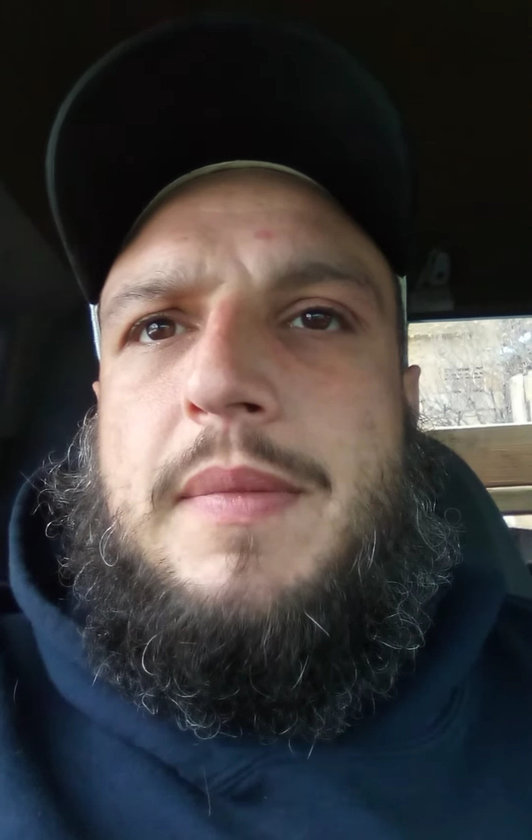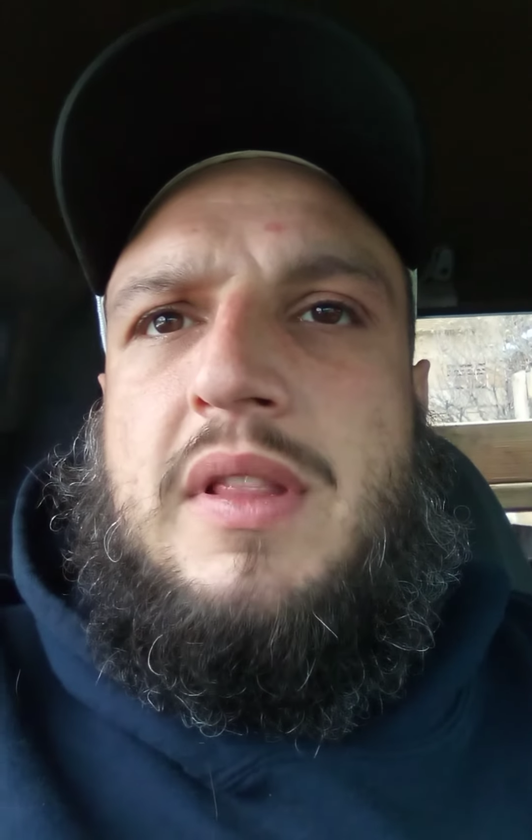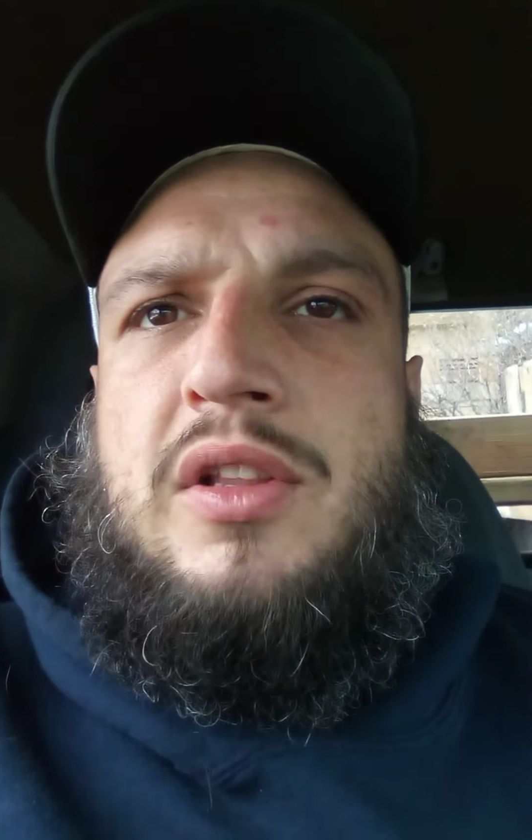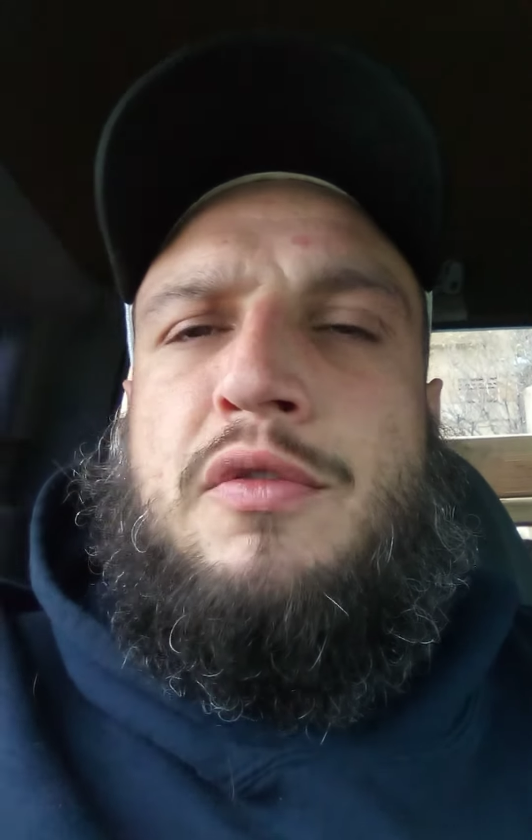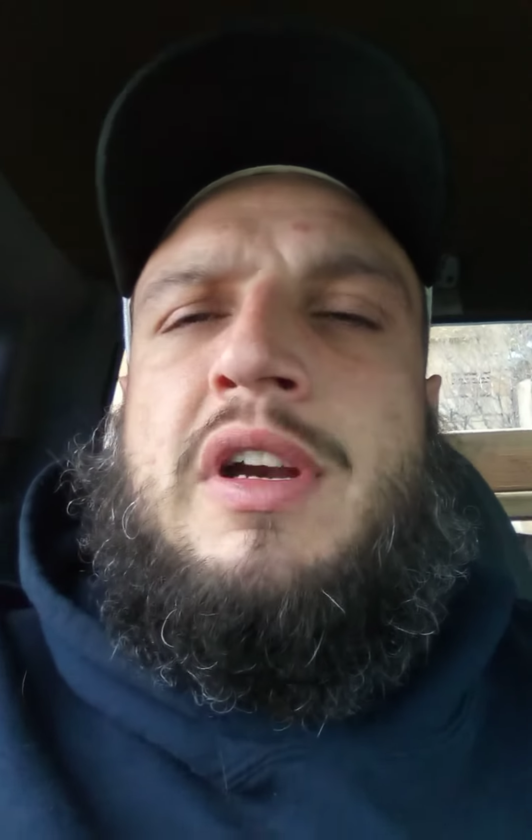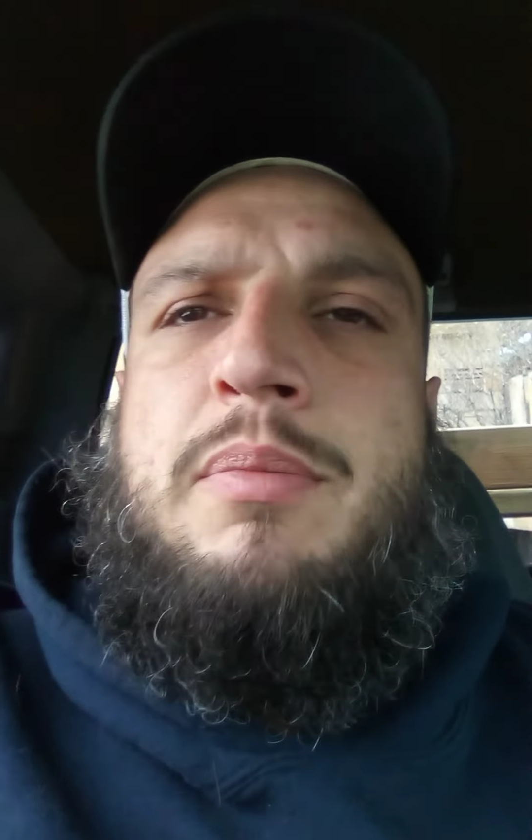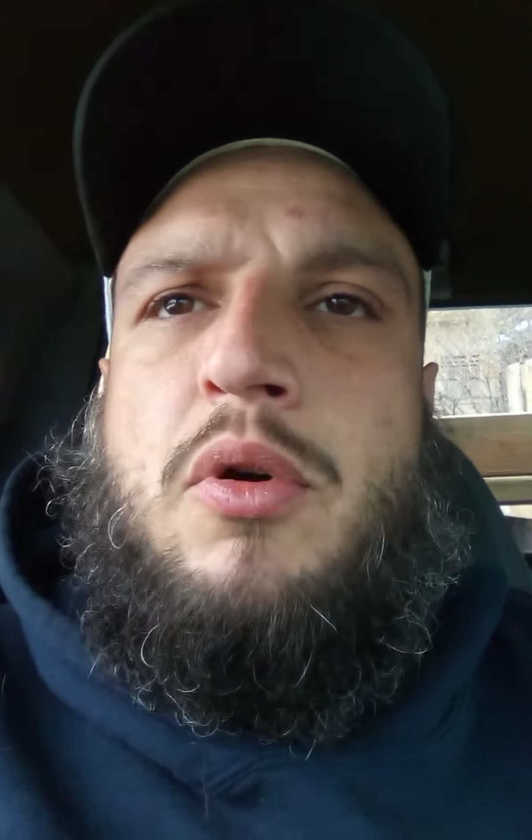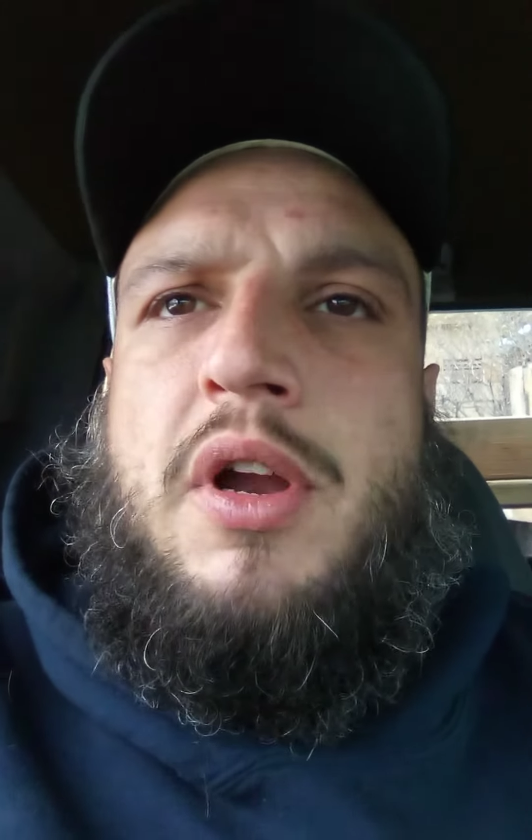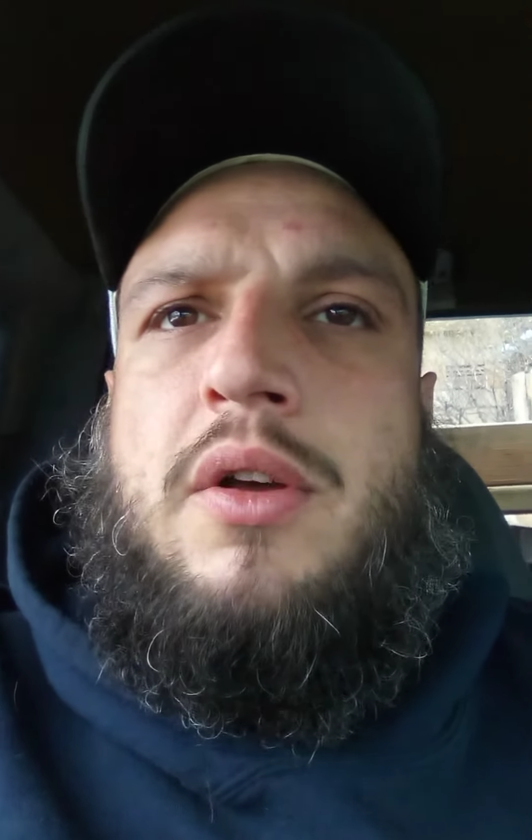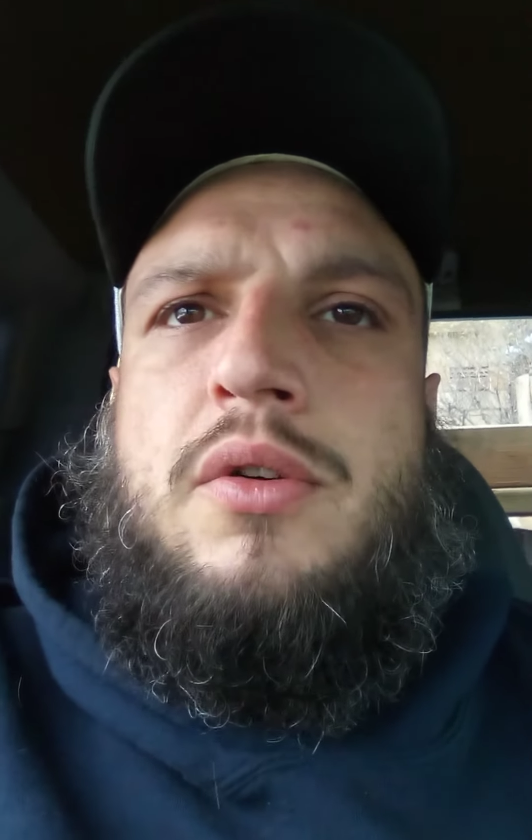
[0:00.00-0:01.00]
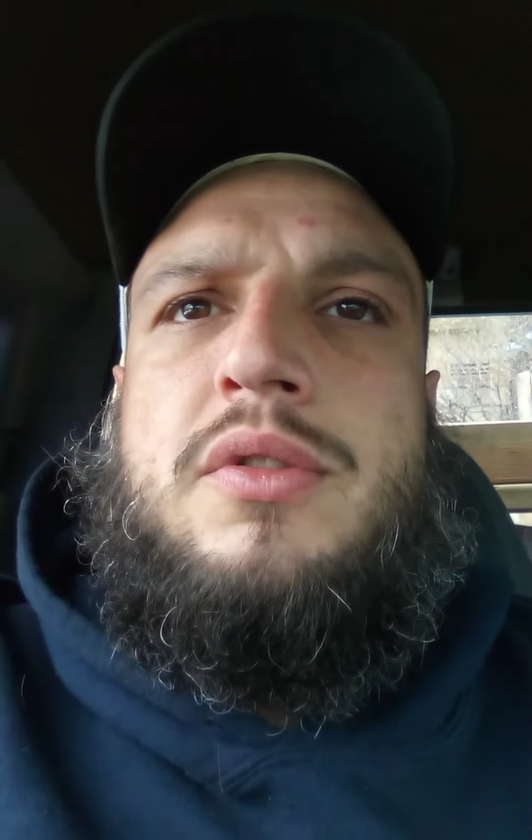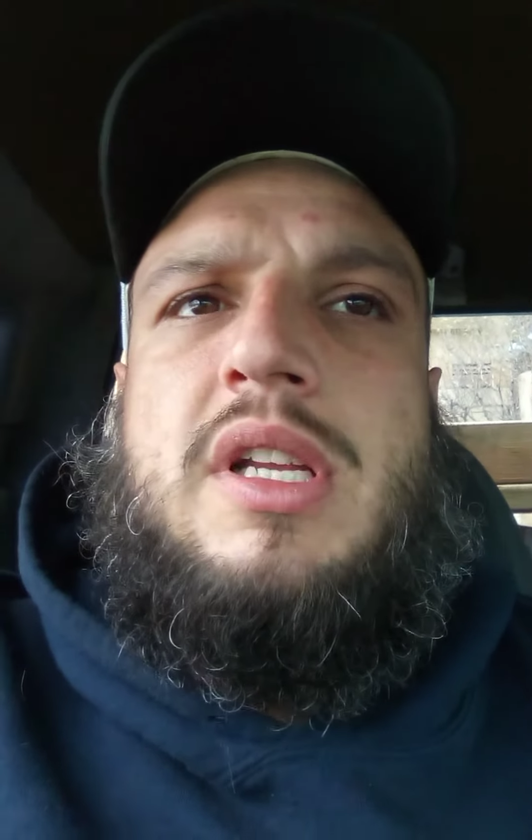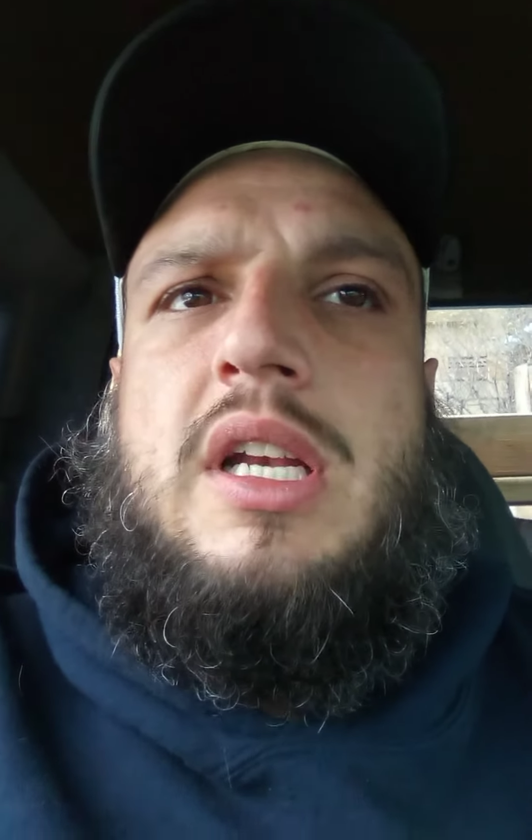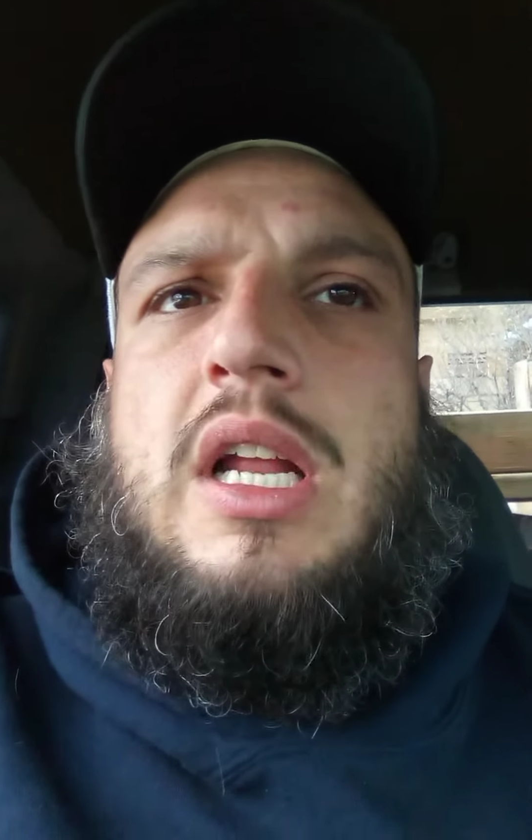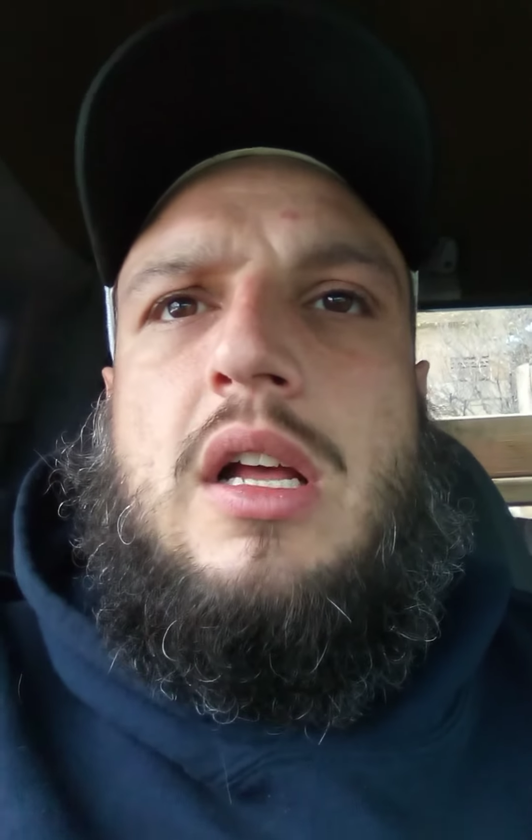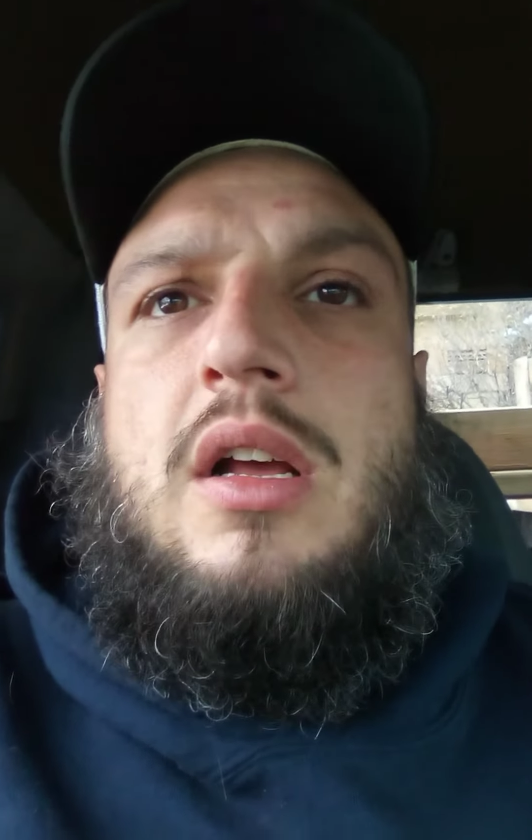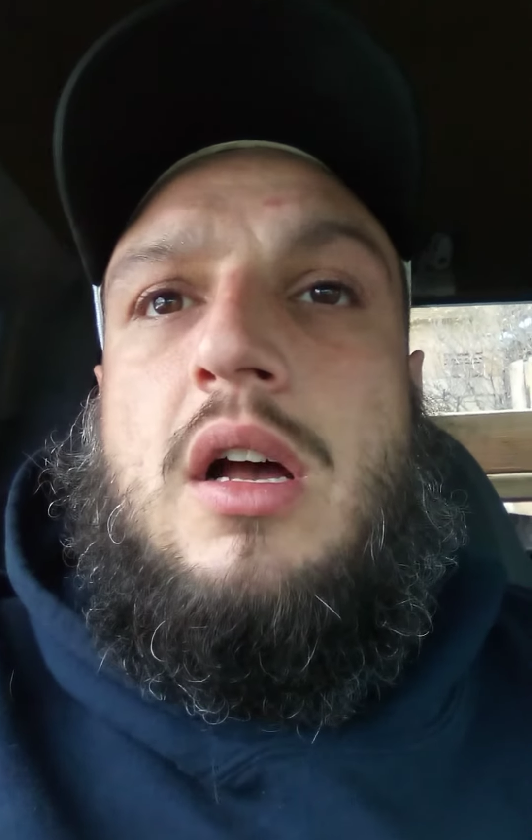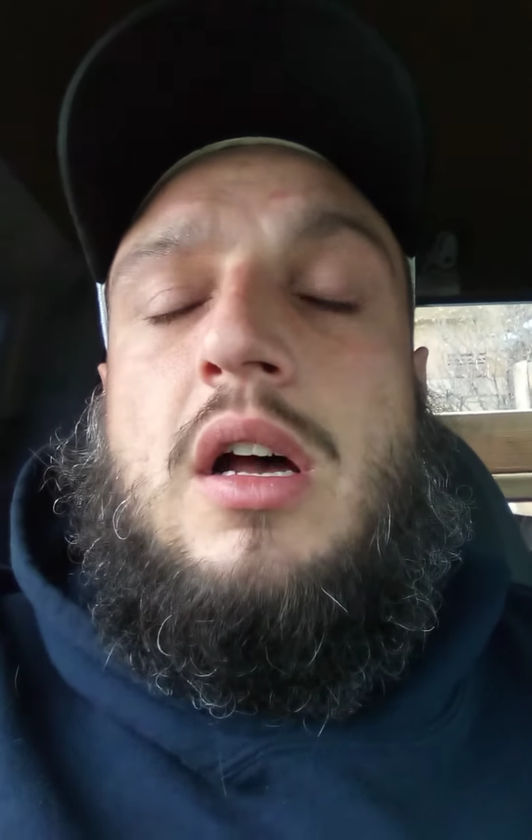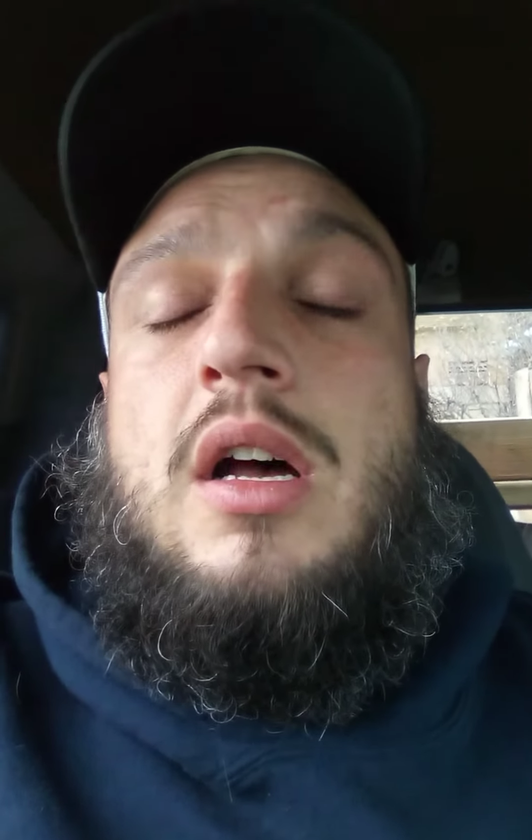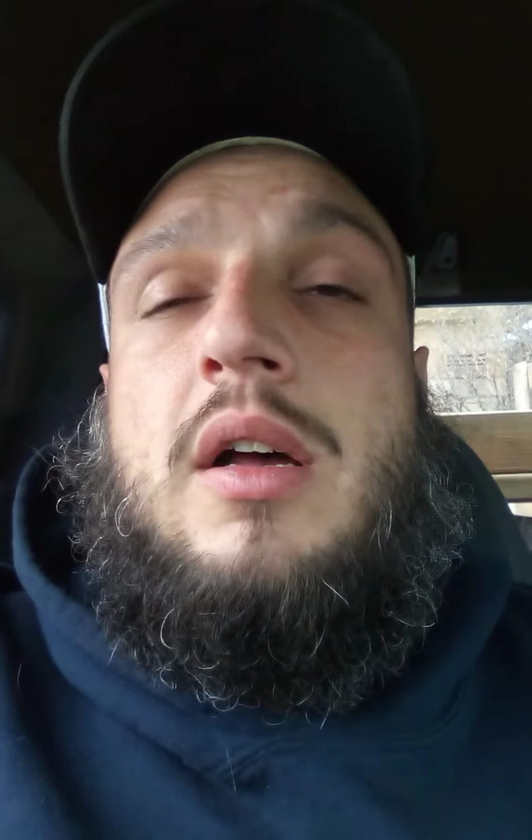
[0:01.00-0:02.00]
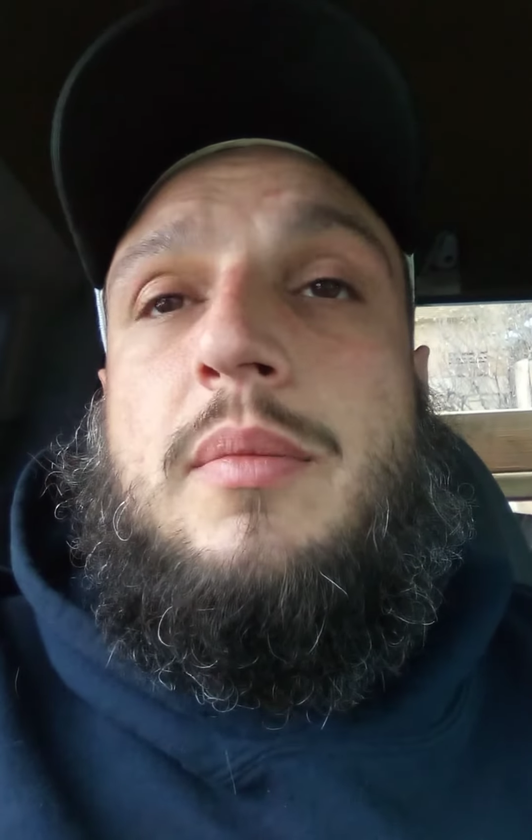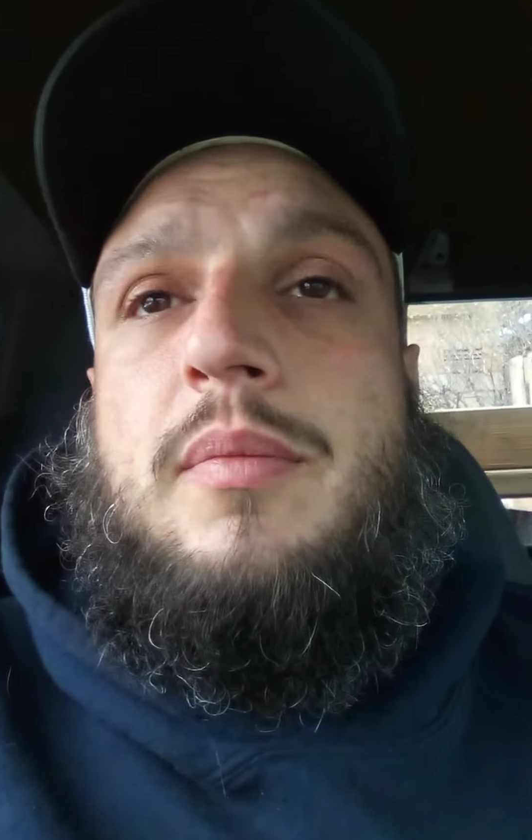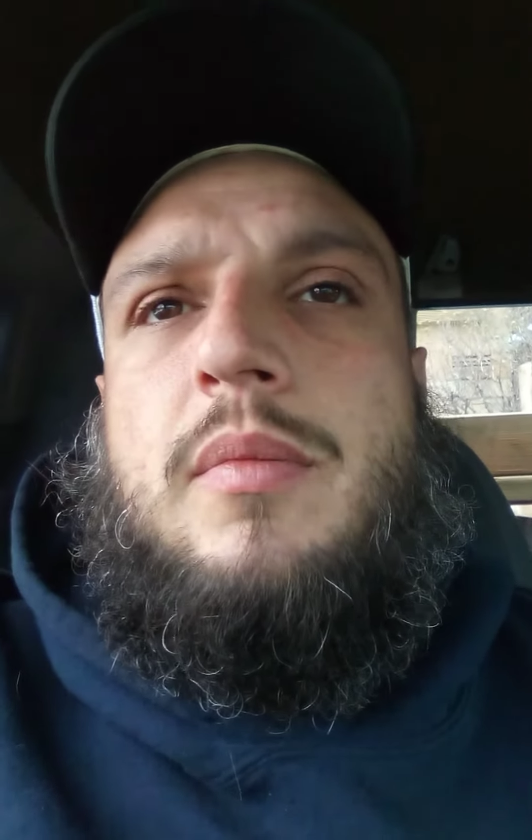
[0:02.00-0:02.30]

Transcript: the 3.0s and uh,